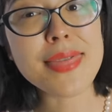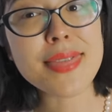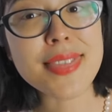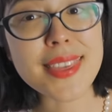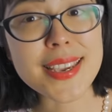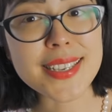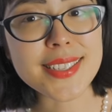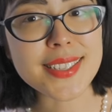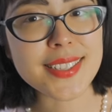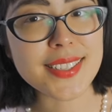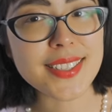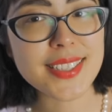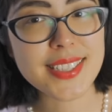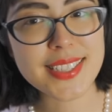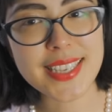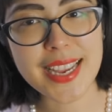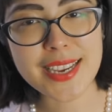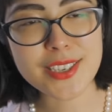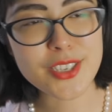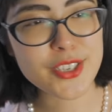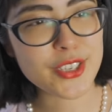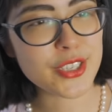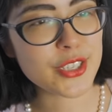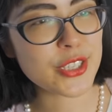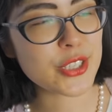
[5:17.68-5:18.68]
And this is a
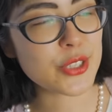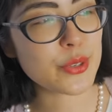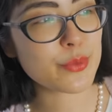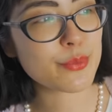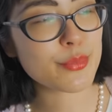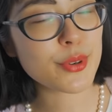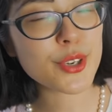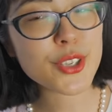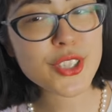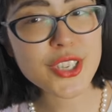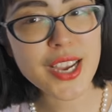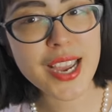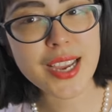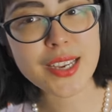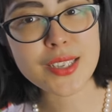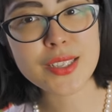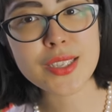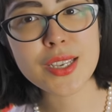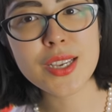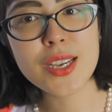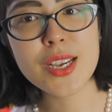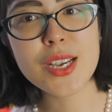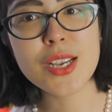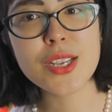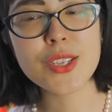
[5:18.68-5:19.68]
stashless
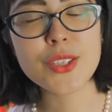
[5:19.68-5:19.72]
project.